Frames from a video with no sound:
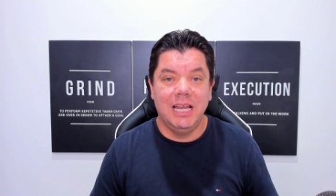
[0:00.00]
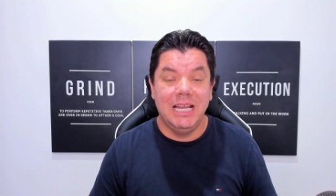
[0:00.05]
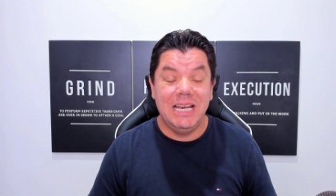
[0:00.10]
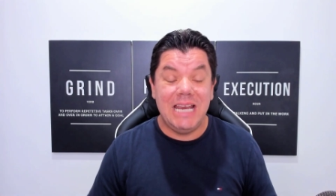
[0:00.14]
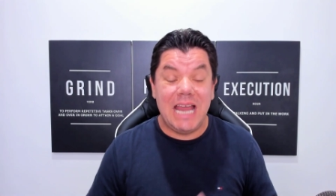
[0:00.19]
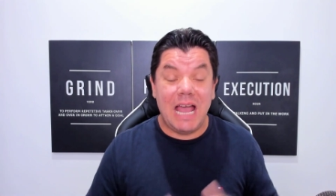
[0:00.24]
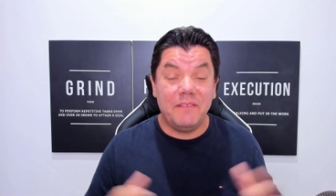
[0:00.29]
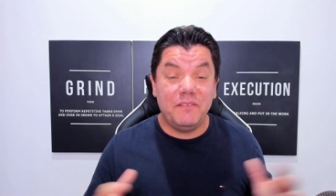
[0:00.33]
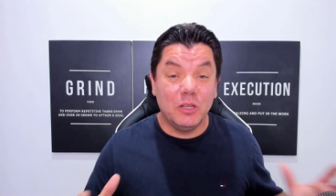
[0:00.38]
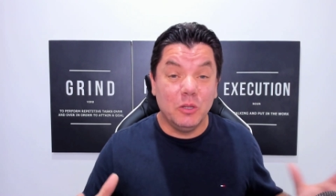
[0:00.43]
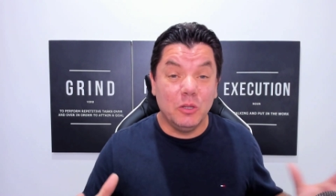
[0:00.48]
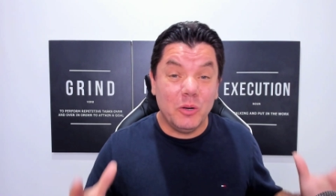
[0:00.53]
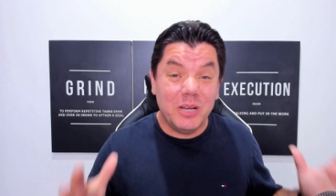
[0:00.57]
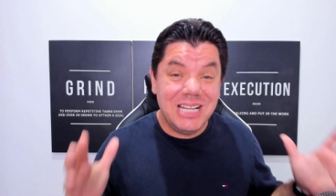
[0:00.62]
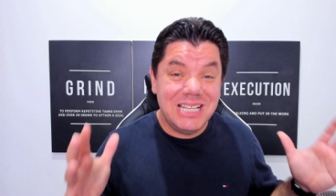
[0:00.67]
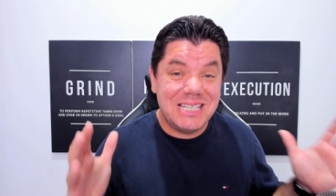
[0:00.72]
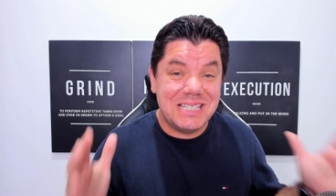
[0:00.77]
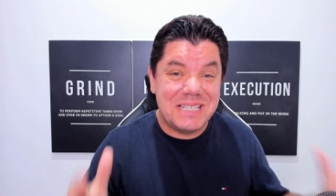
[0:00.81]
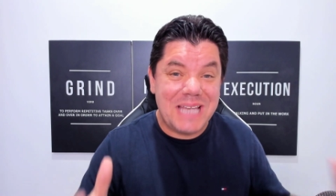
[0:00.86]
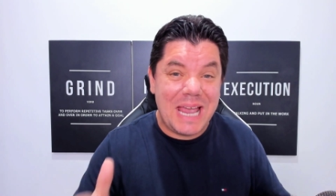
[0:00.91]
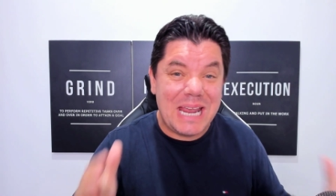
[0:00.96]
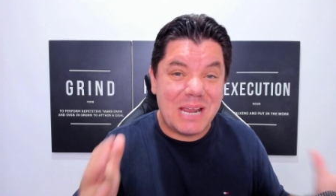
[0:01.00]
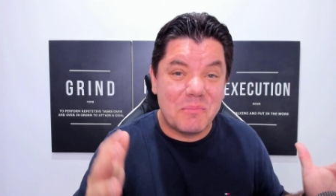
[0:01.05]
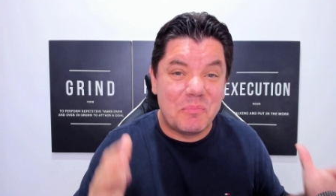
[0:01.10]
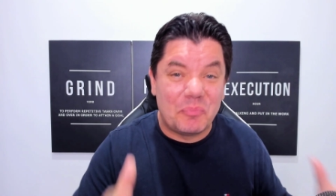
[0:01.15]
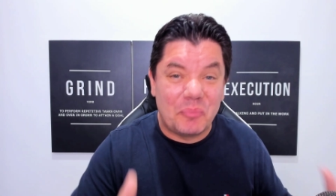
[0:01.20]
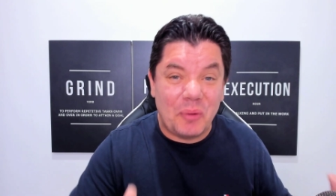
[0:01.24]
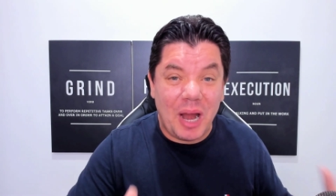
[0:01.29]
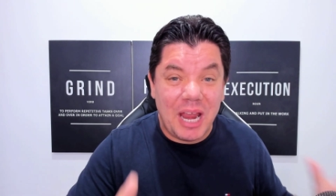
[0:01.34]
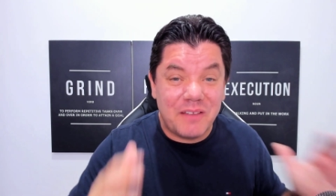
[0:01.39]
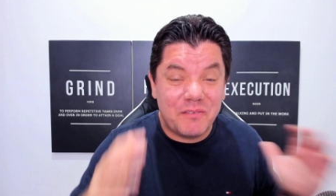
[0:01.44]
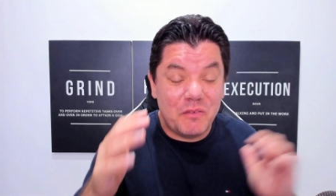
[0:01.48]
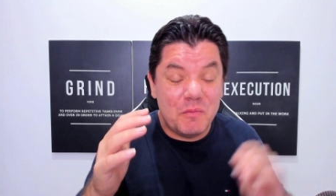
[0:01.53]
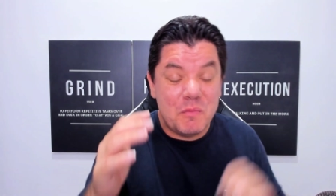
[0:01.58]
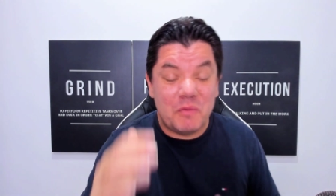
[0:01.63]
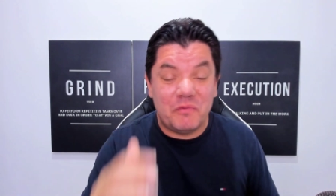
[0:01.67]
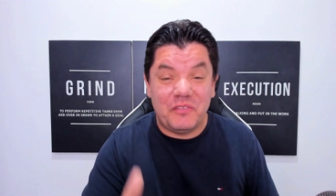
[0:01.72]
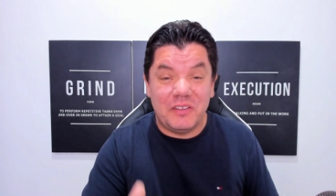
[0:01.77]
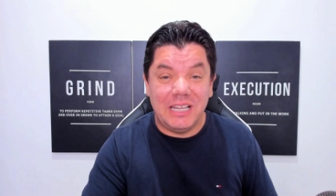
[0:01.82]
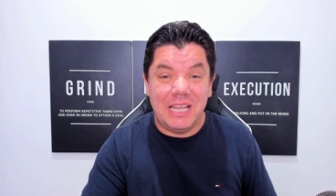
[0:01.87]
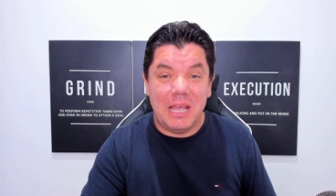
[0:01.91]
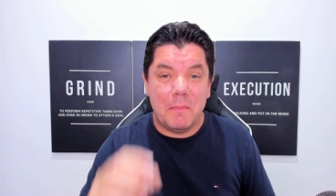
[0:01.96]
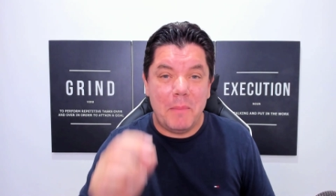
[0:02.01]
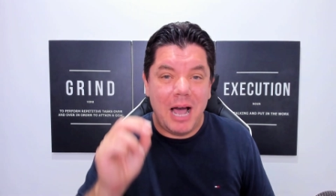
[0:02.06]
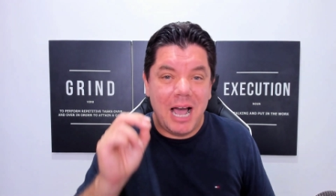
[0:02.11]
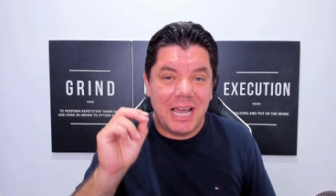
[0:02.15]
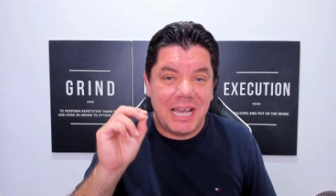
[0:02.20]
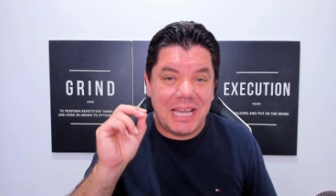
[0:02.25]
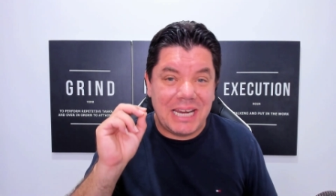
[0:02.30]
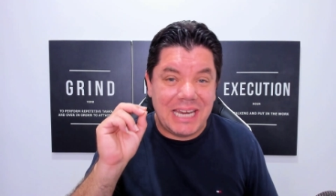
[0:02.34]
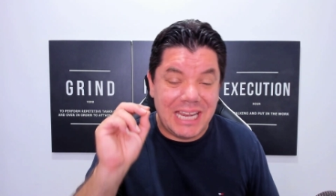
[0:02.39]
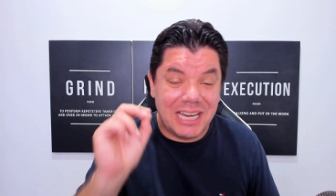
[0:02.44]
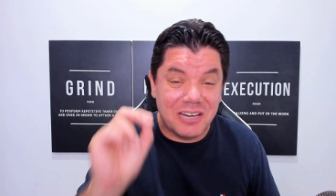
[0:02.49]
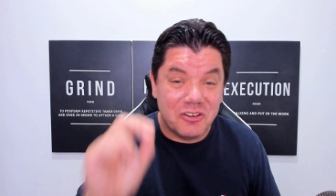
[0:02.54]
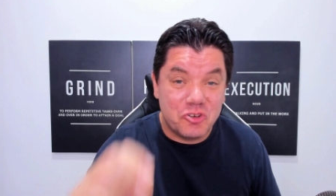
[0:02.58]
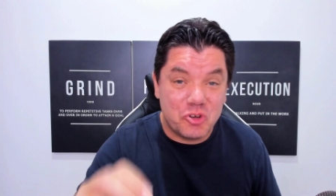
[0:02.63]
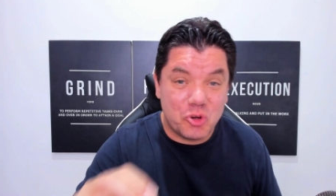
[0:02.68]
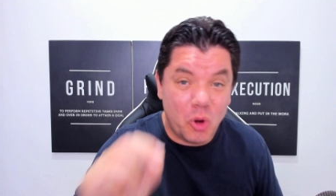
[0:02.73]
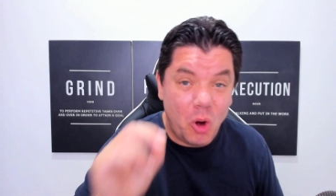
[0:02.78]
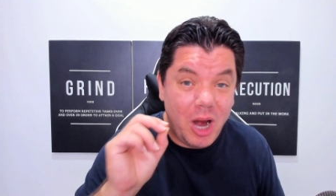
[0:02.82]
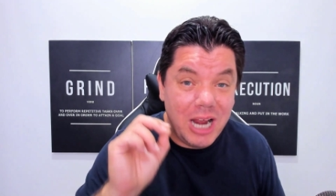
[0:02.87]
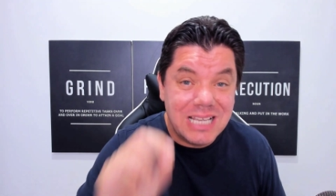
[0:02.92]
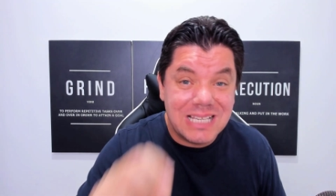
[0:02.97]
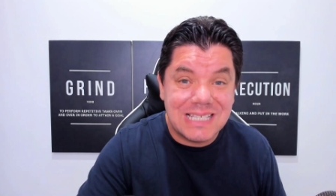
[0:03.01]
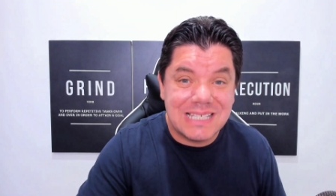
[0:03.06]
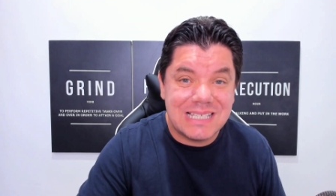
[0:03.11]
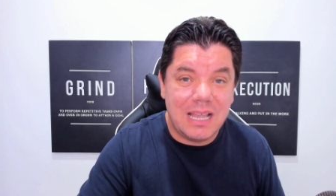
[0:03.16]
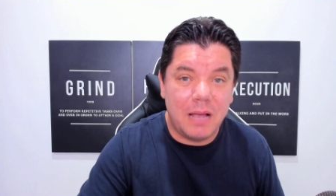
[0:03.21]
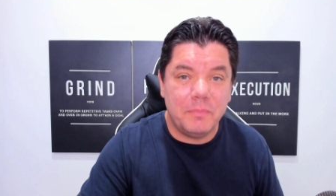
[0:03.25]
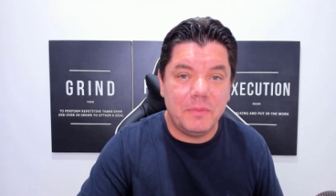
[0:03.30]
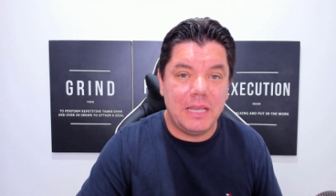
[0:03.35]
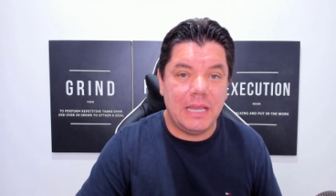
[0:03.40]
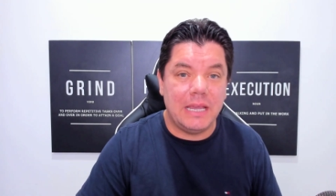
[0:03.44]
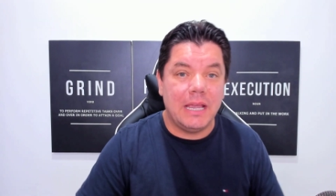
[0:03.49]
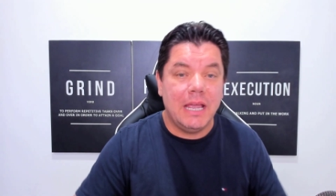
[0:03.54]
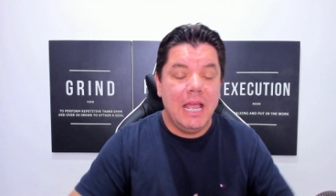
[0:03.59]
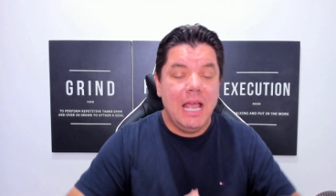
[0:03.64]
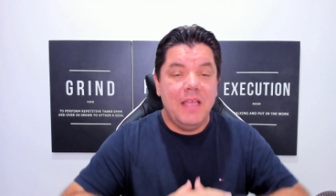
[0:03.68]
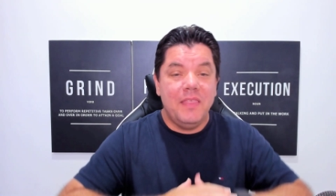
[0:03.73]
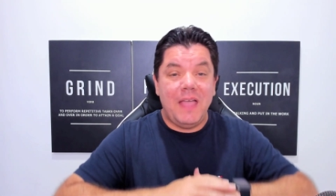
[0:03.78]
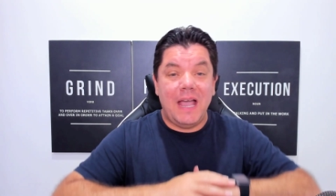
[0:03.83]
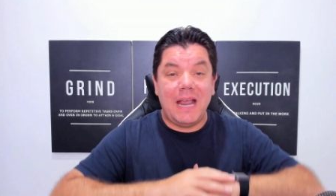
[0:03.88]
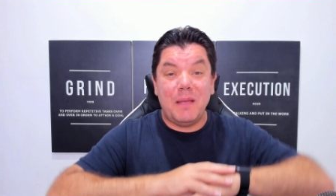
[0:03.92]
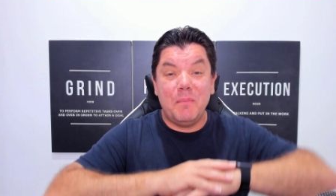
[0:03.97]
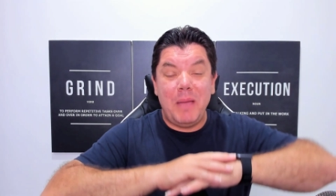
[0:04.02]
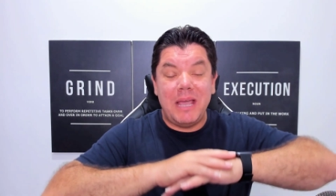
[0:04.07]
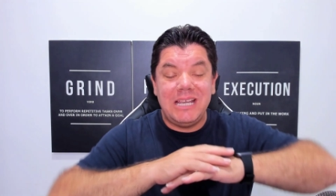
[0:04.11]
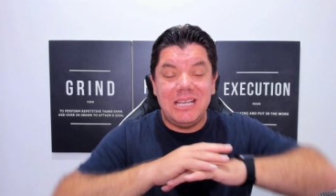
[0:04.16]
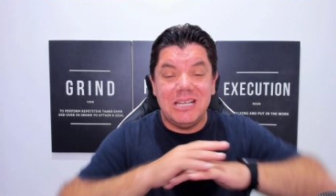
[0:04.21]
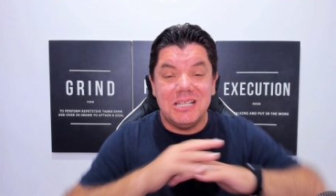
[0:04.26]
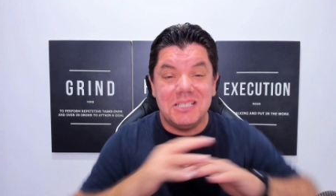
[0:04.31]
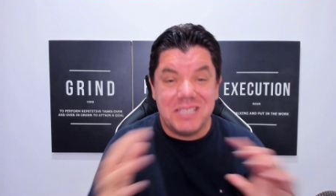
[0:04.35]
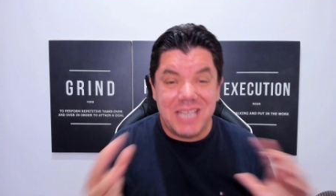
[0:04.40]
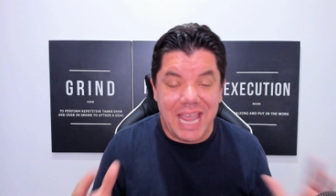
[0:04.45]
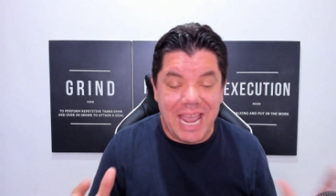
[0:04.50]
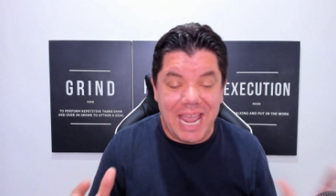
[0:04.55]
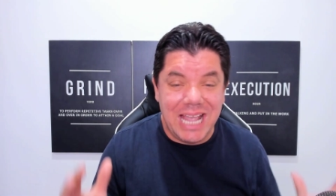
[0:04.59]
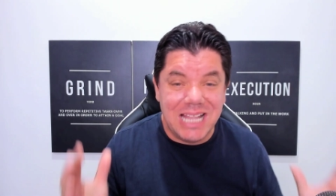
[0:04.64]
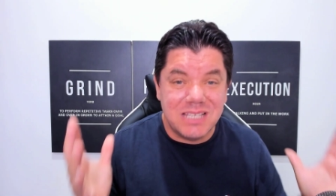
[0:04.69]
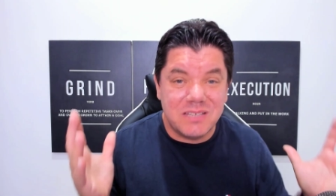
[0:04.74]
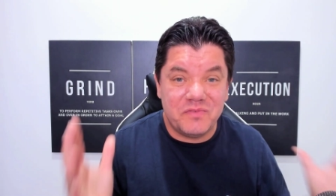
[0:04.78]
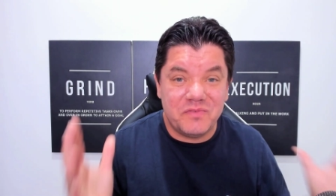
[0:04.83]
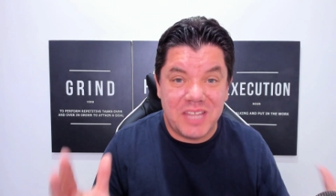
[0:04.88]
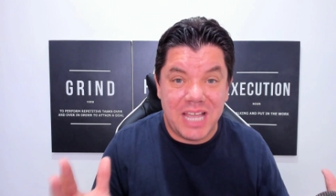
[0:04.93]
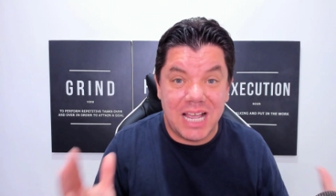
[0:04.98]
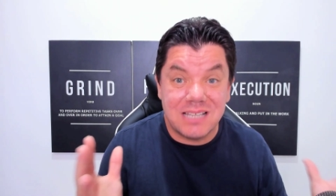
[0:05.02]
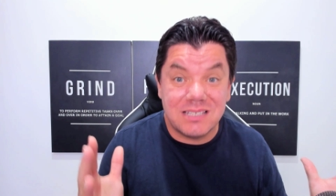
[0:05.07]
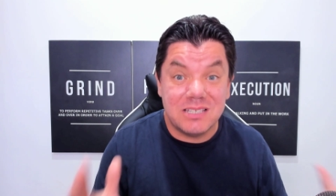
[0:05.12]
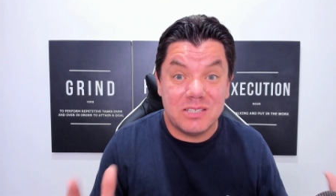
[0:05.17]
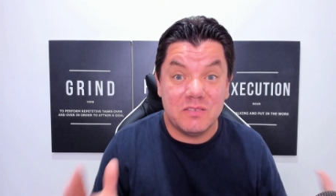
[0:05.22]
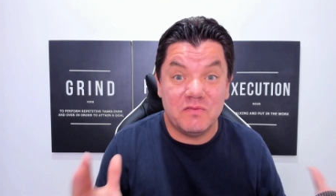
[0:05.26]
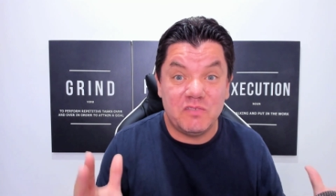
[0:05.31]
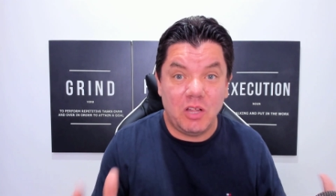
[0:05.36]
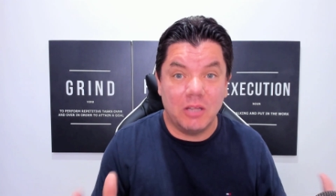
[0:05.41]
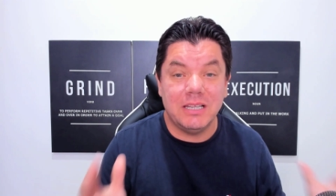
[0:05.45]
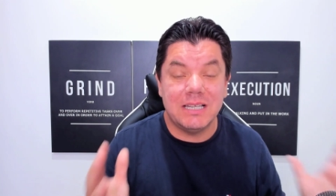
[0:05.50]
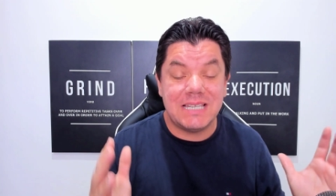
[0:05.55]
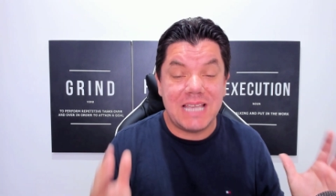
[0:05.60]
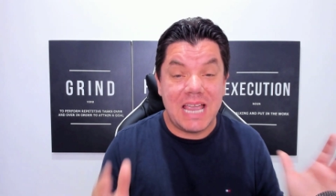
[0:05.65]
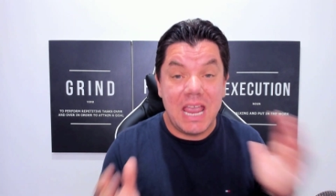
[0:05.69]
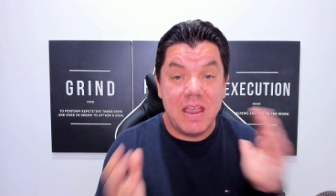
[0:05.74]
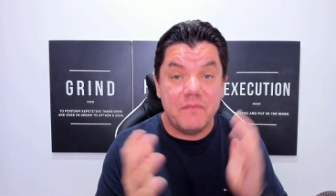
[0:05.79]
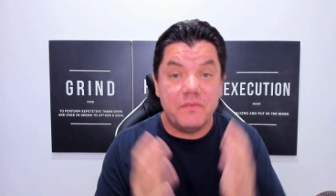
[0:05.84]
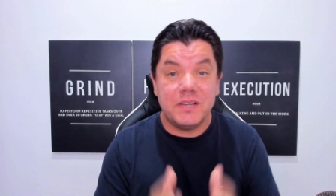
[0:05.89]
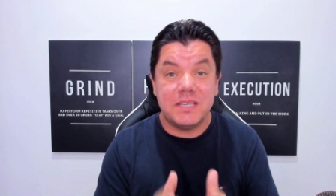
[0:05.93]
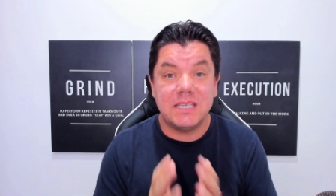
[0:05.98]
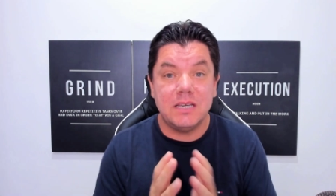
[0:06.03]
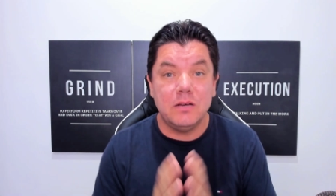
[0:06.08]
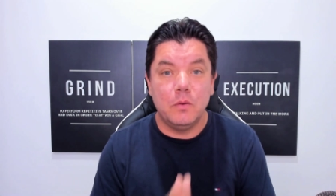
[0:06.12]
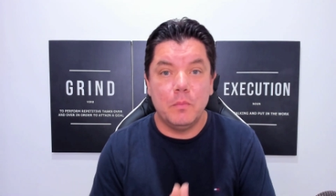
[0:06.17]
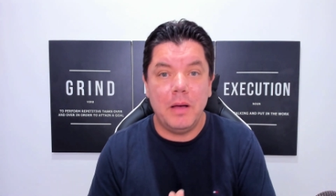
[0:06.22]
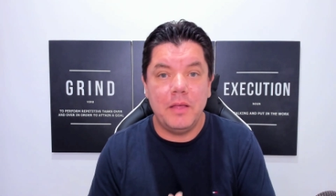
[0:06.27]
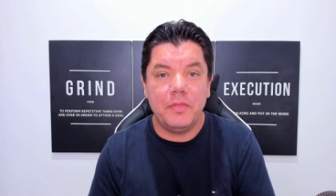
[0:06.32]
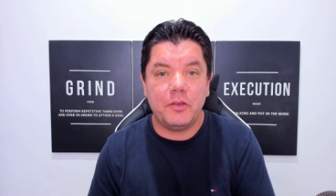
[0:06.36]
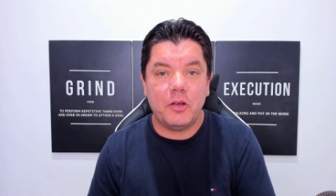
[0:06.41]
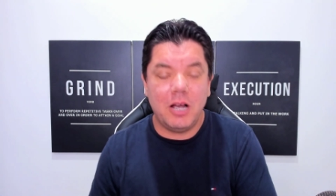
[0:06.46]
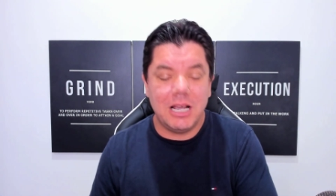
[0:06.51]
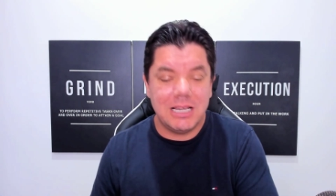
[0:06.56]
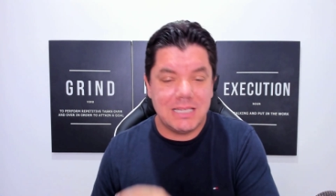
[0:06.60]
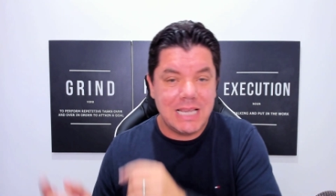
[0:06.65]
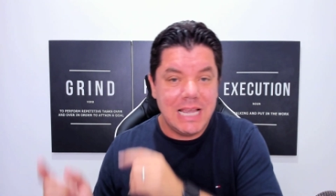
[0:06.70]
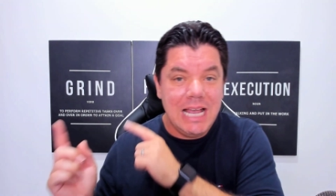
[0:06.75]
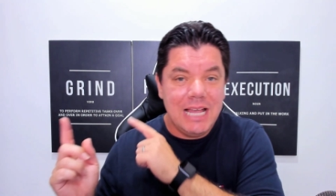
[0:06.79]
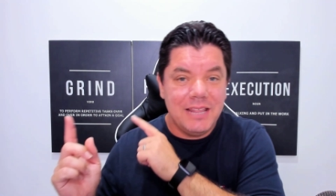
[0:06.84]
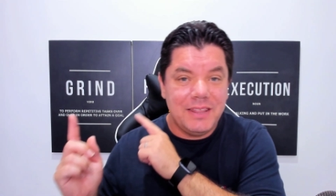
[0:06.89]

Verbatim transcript: Now, if you're looking to take a break from affiliate marketing and try something that can make you tens of thousands of dollars every single month, guys,